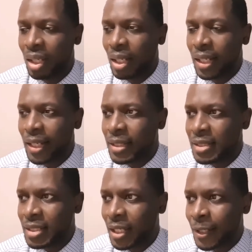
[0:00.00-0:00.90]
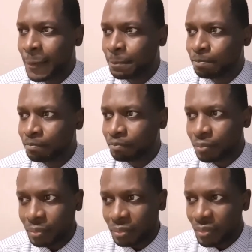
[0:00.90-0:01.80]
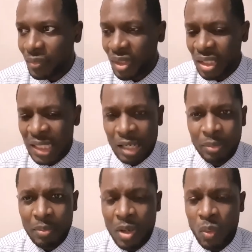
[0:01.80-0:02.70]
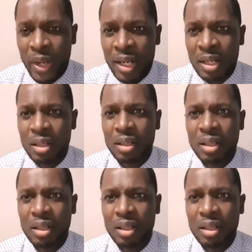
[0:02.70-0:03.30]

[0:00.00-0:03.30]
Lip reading: And I remember when